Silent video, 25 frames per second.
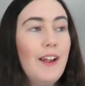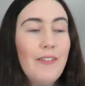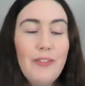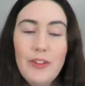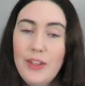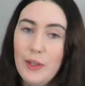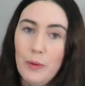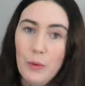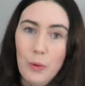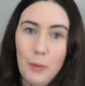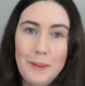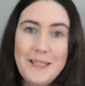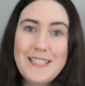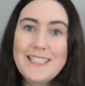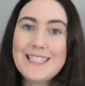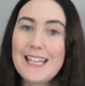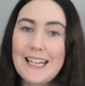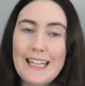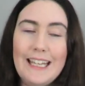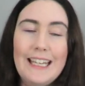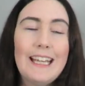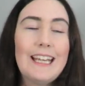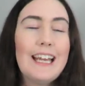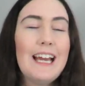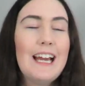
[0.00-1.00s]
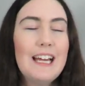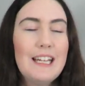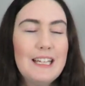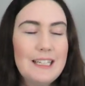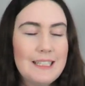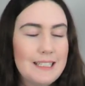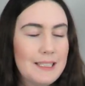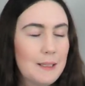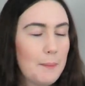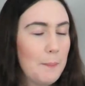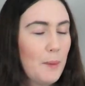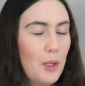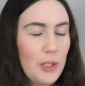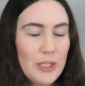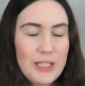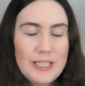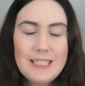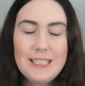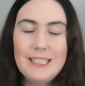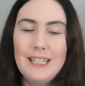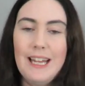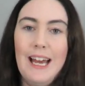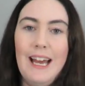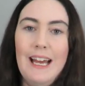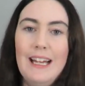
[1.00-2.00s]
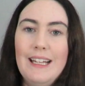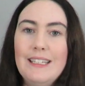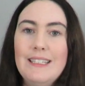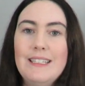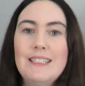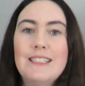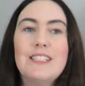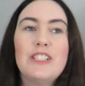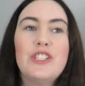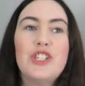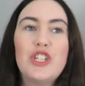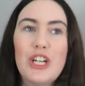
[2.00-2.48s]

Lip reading: Everything will be sleek and modern and